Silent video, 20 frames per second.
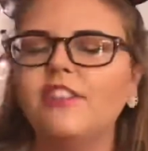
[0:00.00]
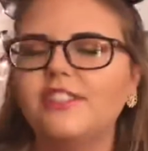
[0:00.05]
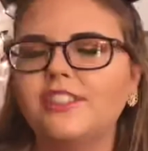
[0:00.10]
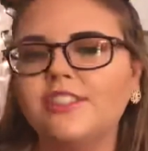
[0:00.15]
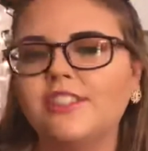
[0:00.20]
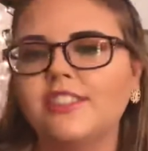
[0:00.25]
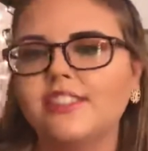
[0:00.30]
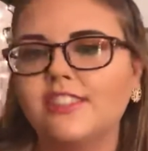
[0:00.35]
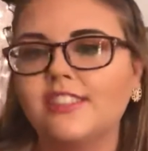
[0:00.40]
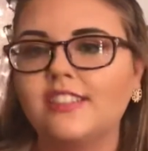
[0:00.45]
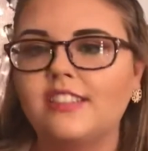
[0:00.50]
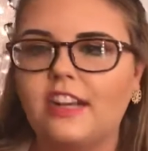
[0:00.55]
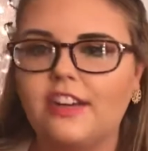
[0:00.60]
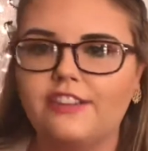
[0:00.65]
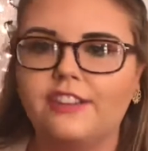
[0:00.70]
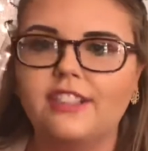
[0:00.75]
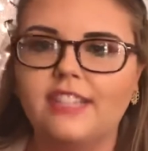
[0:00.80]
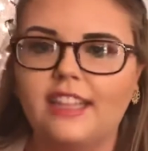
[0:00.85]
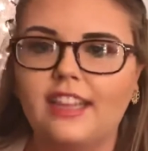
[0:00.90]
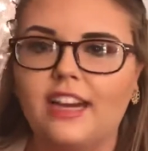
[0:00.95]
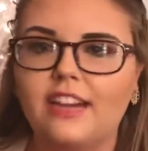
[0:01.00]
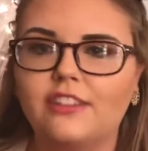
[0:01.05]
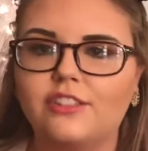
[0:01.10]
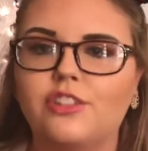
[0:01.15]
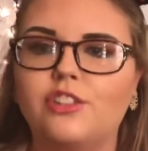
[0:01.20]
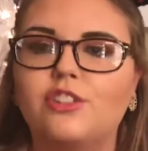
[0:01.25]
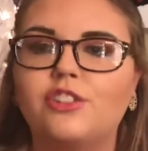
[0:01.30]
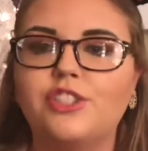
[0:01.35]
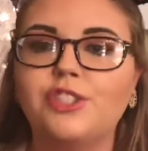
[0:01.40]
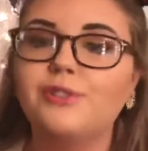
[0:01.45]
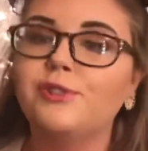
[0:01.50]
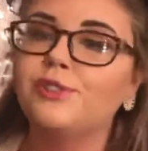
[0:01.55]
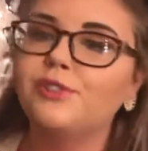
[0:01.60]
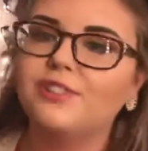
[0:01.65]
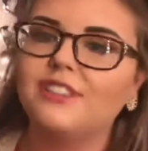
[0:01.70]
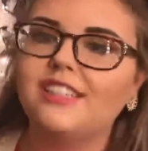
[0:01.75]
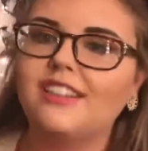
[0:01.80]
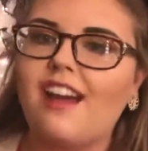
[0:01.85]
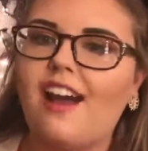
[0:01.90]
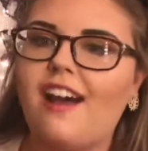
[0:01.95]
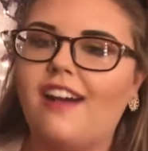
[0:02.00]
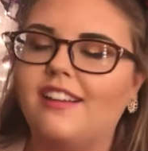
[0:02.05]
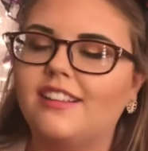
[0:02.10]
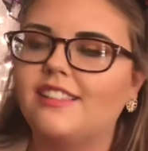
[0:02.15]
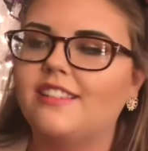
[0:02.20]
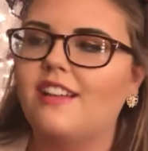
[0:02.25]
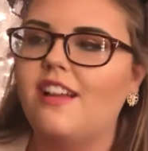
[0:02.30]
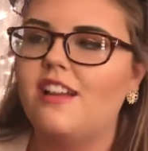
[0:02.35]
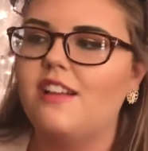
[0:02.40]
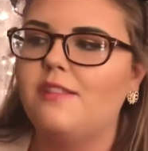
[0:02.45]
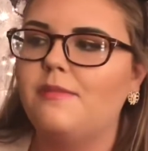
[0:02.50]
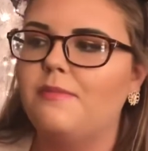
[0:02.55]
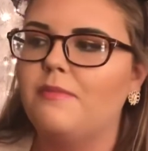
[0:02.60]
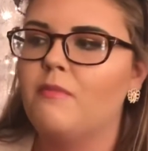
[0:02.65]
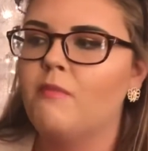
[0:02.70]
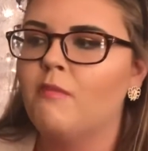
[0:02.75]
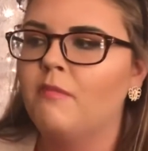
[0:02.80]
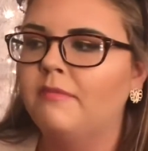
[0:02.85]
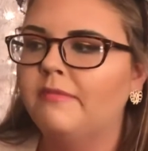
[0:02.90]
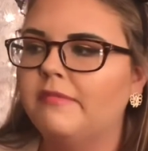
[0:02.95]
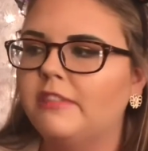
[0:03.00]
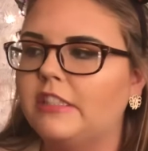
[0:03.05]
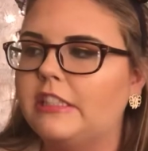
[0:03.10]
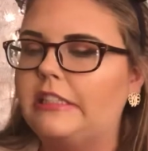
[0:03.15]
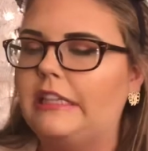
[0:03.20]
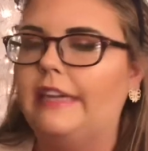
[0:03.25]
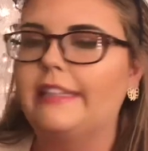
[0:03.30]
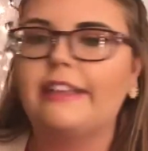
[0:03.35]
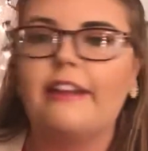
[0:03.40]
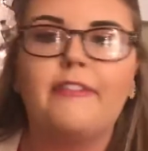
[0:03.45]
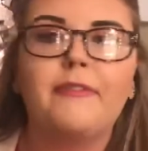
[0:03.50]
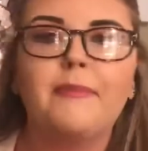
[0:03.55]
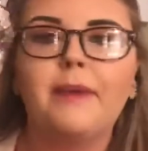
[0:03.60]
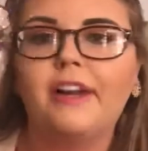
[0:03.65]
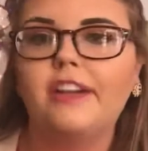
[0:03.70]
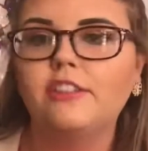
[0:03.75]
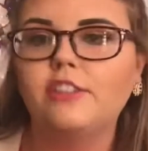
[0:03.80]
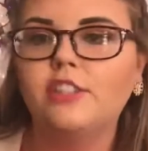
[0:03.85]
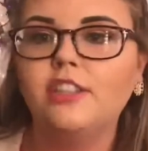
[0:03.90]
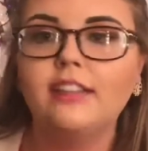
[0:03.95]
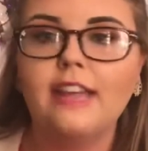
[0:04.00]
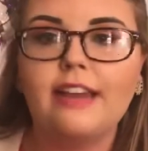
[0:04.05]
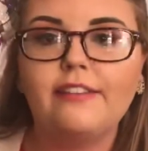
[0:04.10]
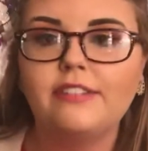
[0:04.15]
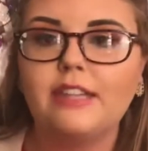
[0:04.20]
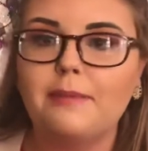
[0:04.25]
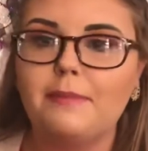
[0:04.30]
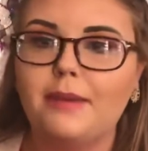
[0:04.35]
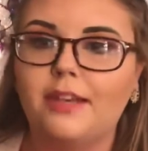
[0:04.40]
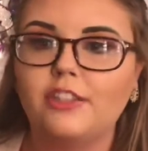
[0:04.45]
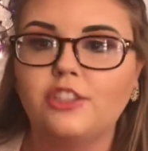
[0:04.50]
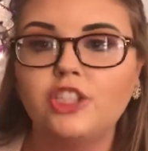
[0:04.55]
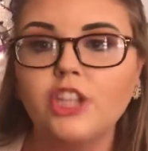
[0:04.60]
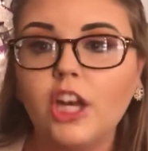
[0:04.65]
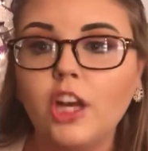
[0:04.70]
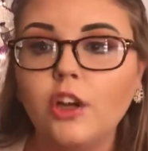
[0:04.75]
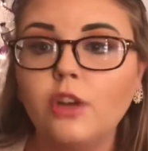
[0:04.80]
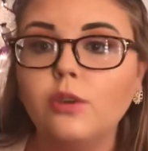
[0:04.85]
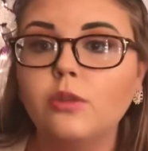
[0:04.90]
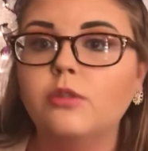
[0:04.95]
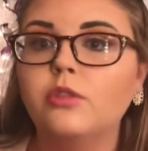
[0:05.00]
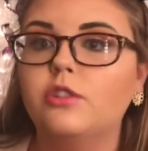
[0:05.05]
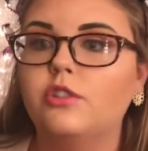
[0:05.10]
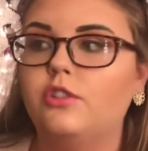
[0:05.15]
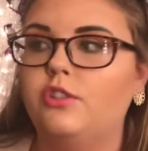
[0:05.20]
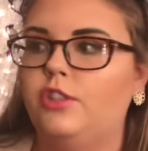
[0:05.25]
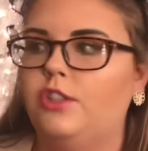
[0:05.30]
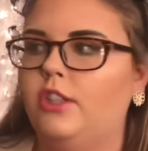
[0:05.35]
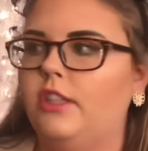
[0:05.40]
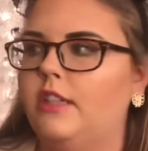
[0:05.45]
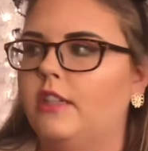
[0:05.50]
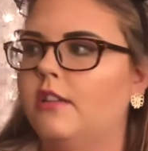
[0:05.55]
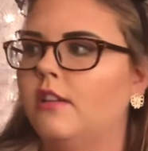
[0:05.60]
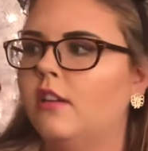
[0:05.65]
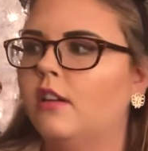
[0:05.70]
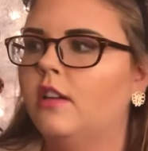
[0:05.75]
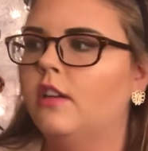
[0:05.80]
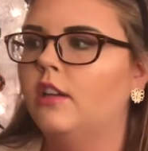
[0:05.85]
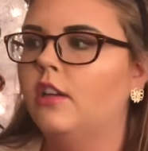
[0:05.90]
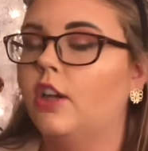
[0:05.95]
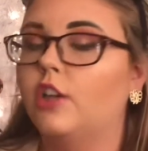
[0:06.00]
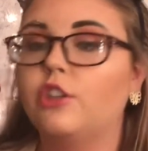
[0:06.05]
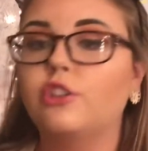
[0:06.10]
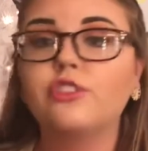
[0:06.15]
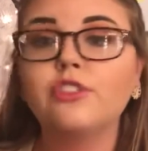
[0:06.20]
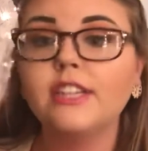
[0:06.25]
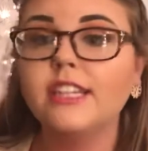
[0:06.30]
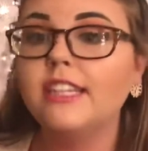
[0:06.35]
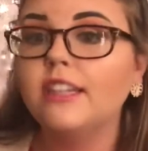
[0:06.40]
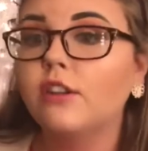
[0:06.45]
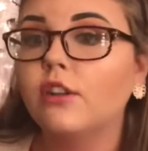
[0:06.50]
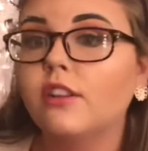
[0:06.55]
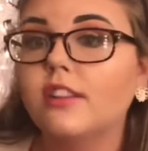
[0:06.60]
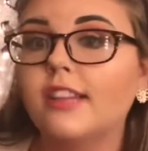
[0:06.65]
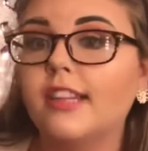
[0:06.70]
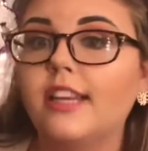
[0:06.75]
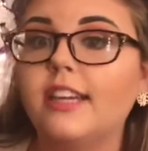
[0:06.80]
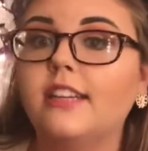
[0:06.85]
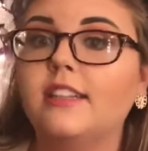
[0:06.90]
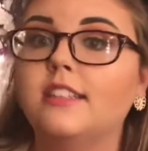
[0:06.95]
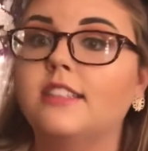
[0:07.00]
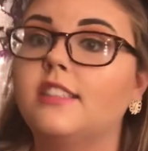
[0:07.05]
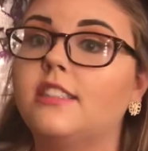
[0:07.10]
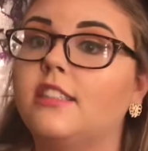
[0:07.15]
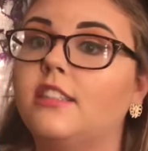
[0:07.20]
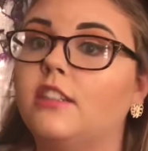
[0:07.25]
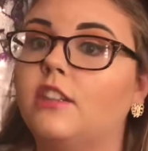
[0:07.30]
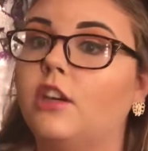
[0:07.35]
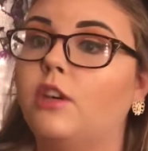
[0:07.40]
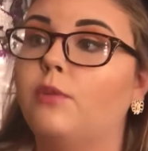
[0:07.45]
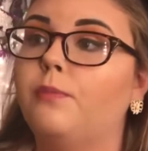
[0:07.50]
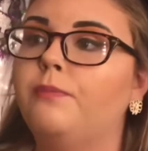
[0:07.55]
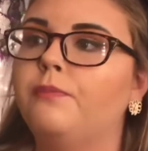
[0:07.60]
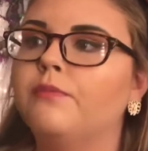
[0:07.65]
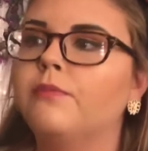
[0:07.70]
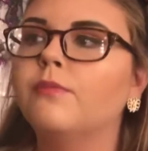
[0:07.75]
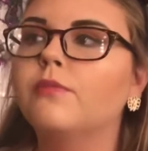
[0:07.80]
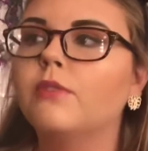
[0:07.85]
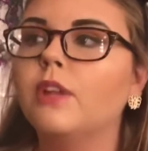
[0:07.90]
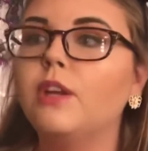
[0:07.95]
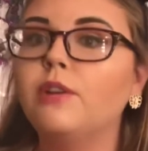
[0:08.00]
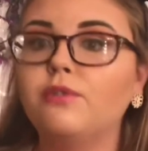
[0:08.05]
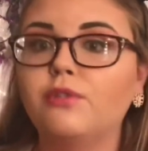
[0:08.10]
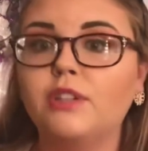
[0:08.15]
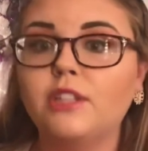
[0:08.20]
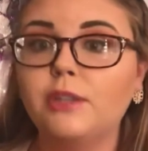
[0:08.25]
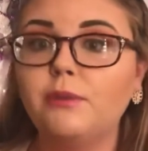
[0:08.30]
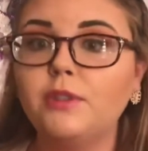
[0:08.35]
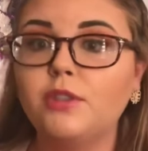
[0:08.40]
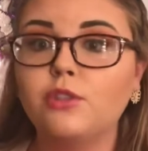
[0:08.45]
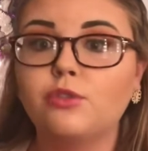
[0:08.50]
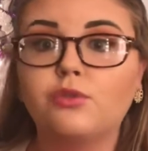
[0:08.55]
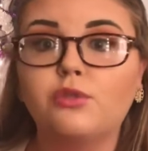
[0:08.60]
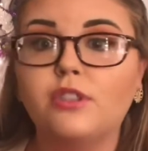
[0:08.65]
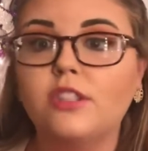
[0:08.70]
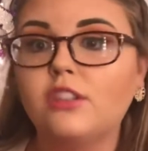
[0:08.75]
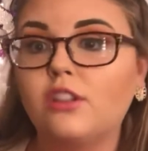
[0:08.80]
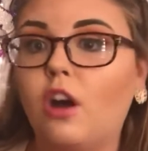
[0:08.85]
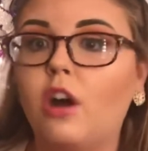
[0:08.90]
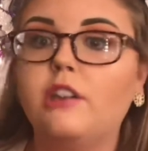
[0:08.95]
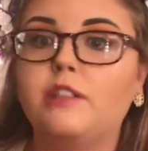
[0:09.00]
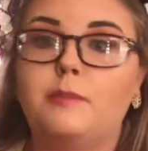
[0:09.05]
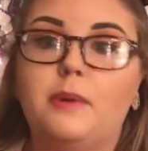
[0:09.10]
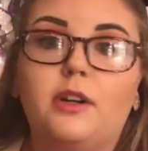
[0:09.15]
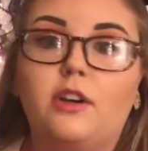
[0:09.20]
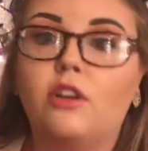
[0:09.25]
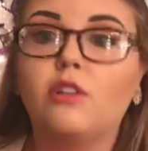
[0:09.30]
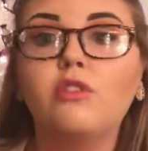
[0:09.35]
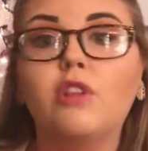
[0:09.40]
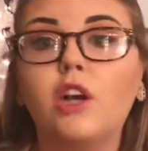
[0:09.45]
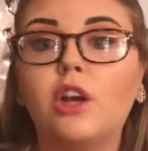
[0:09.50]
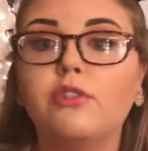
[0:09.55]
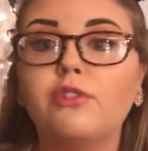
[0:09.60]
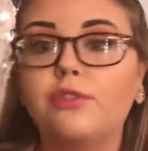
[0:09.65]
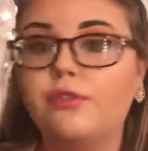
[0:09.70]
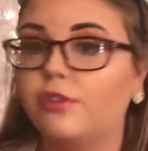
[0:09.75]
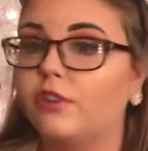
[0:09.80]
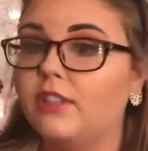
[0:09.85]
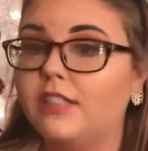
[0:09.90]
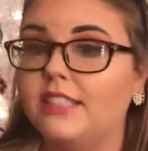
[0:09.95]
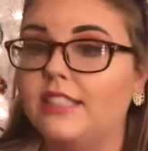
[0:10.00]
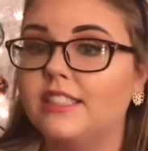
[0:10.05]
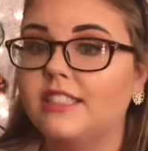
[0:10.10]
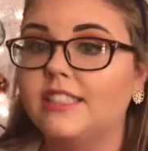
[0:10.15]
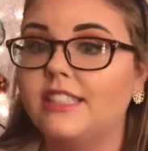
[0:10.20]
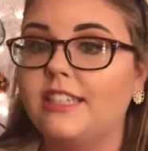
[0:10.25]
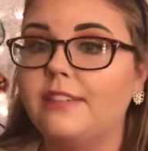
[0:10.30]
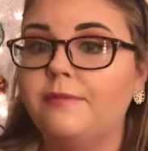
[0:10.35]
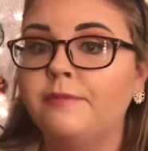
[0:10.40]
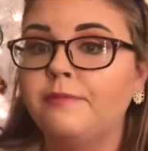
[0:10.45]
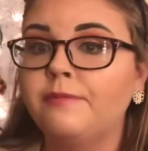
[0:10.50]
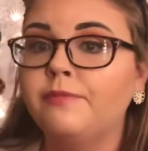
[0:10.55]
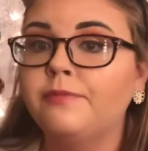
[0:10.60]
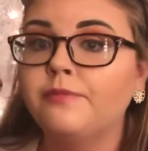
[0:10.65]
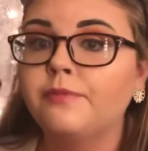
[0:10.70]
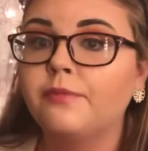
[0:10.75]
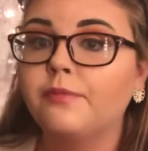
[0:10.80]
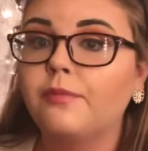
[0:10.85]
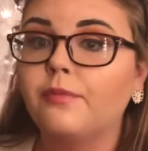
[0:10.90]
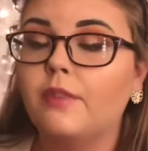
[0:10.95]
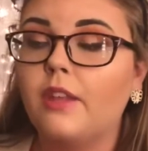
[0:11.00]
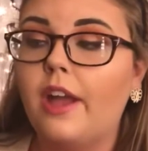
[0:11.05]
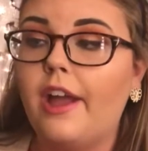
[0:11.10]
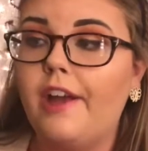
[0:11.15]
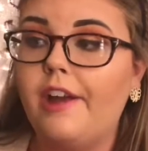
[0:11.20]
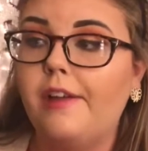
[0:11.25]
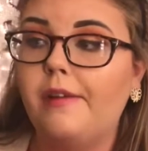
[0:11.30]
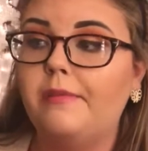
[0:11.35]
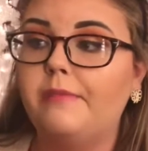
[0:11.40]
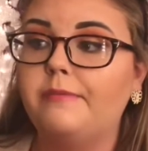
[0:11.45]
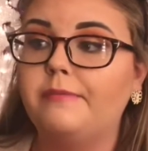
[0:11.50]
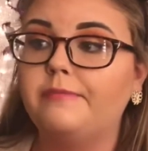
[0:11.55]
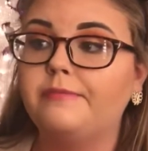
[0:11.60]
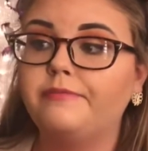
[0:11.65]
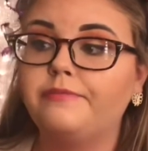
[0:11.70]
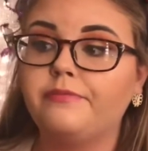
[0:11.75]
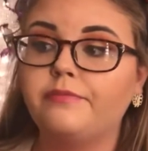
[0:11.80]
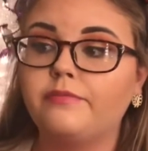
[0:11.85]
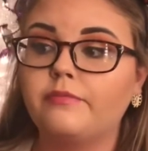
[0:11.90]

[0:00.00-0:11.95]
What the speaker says: all seriousness, I really liked her. She was really nice, and she laughed at my jokes. She agreed on things, you know, and really we just really talked about our love for Disney. And